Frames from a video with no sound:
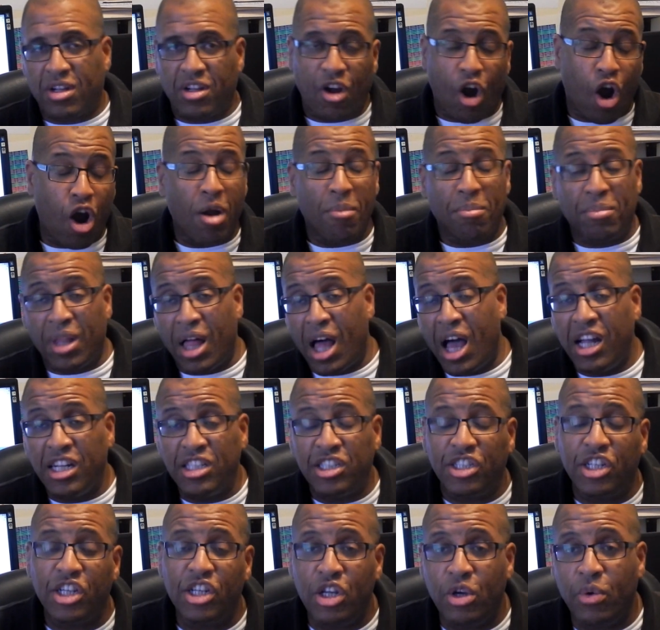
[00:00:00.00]
carte
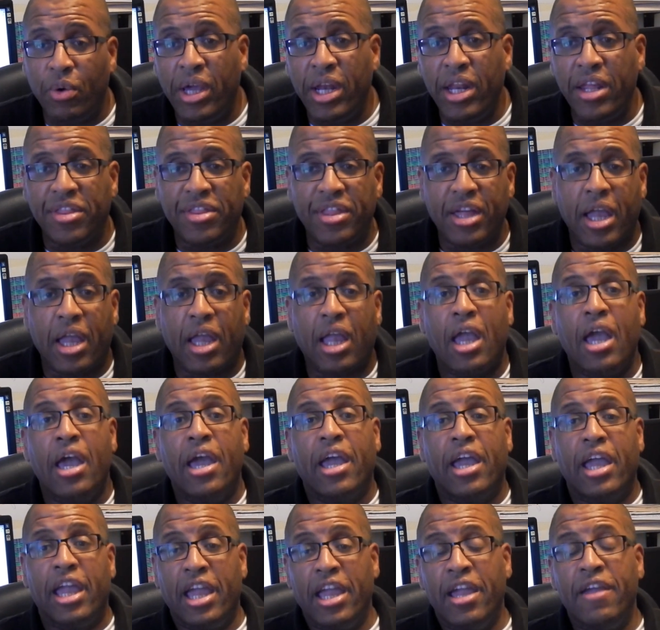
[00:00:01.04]
blanche to do anything
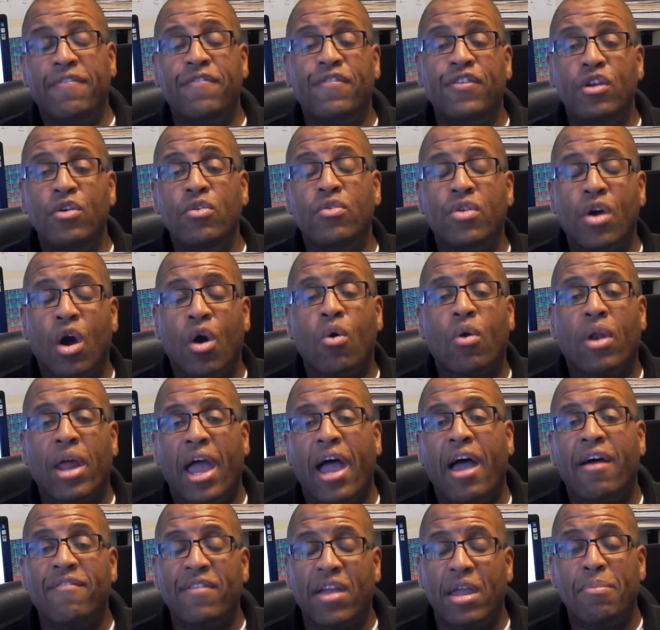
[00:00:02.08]
if you don't
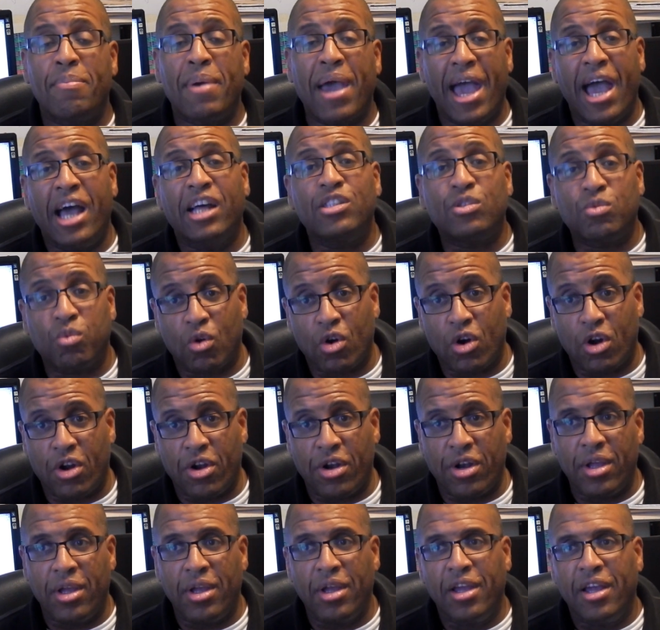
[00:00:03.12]
have a password.
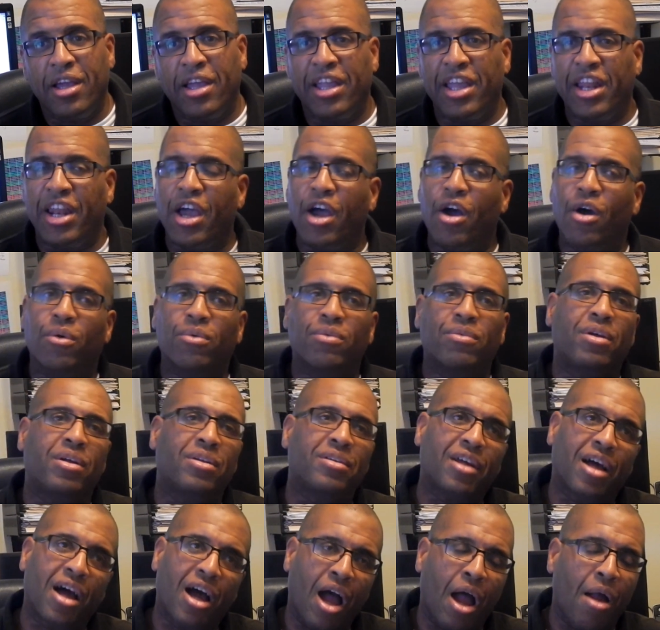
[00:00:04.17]

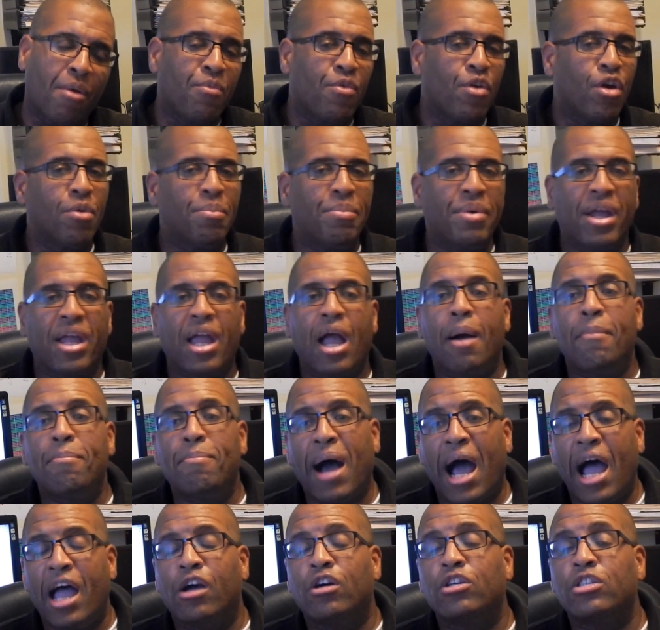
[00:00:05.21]
I'm real big on
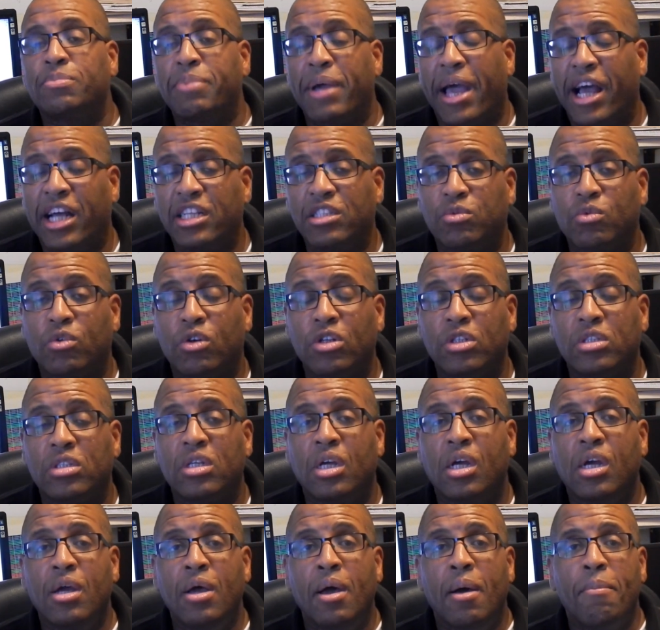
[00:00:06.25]
BIOS passwords,
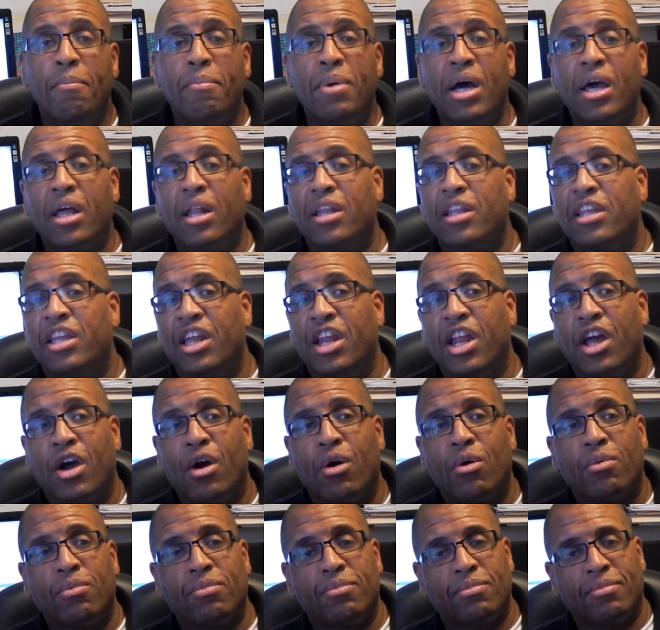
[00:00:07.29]
but,
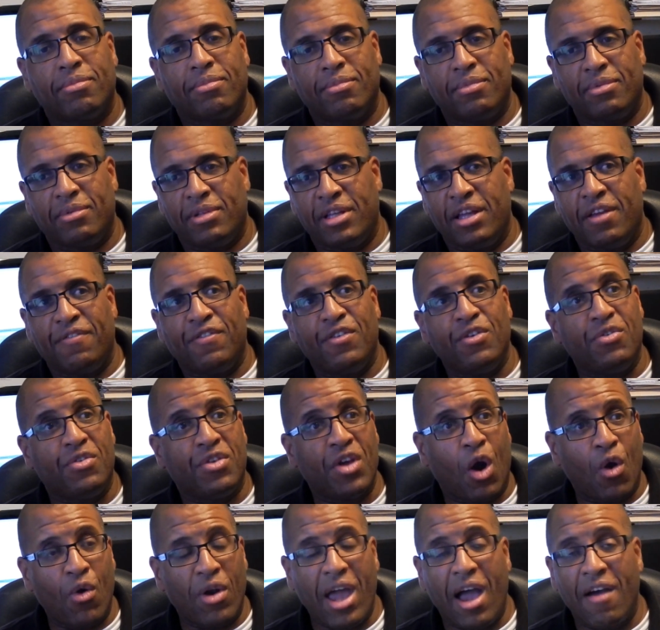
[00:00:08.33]
if you
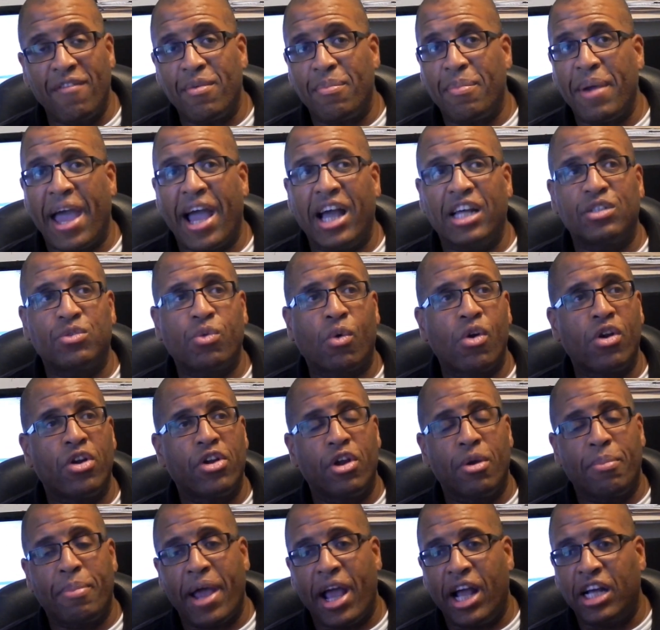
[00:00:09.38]
don't have a password,
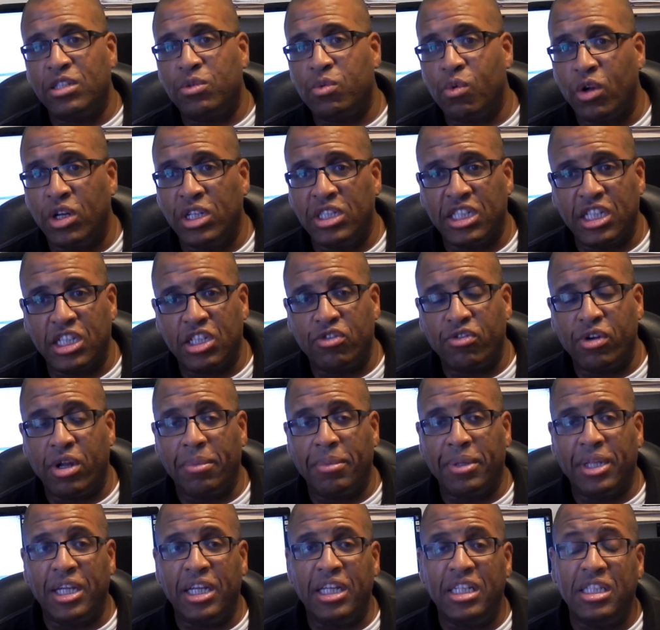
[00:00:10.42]
your password is
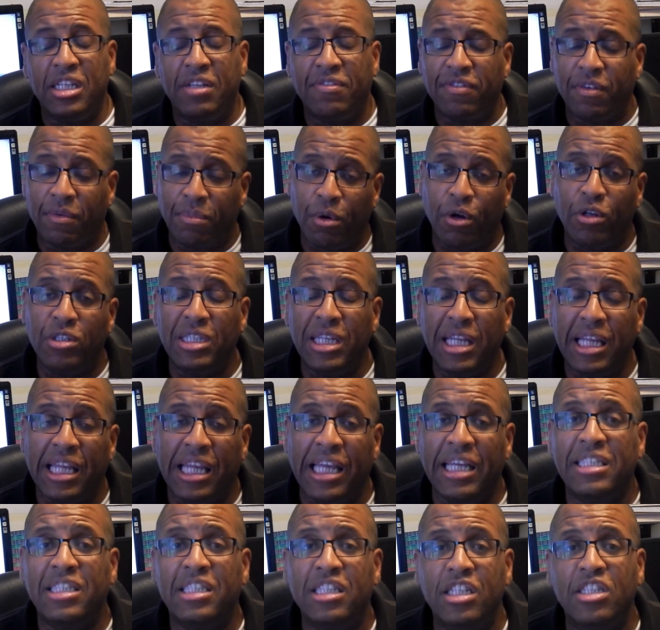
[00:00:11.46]
extremely easy. If a person
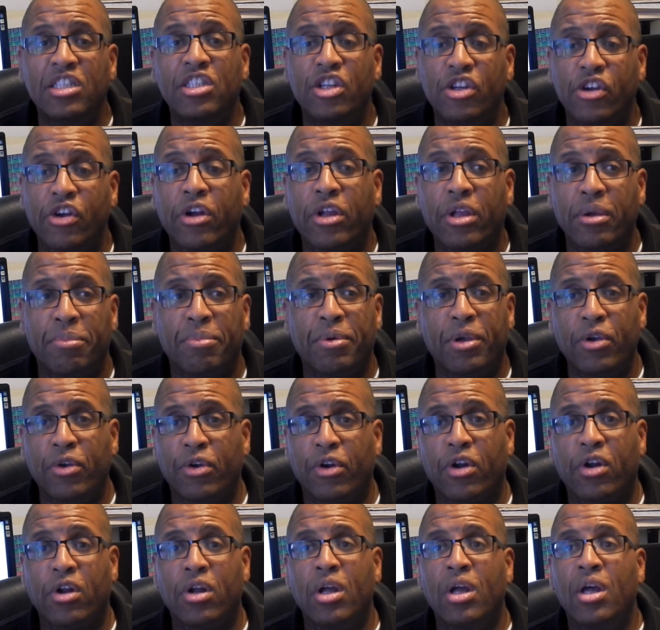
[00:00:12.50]
gets into your
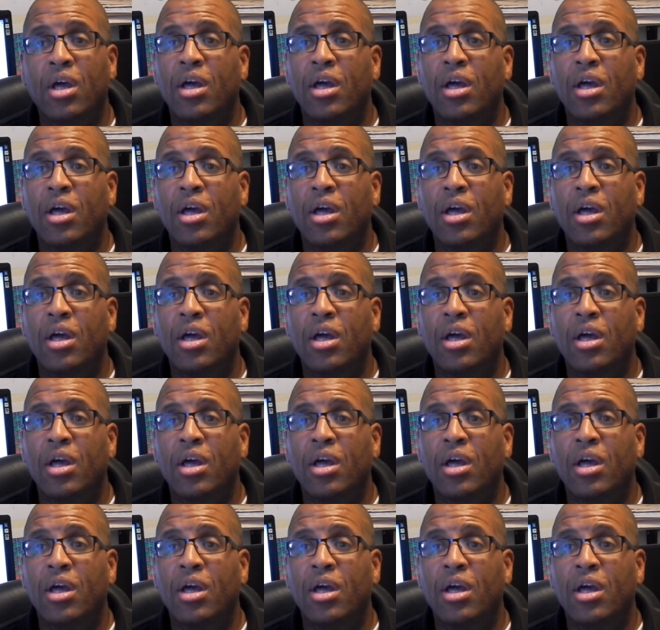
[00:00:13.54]
computer,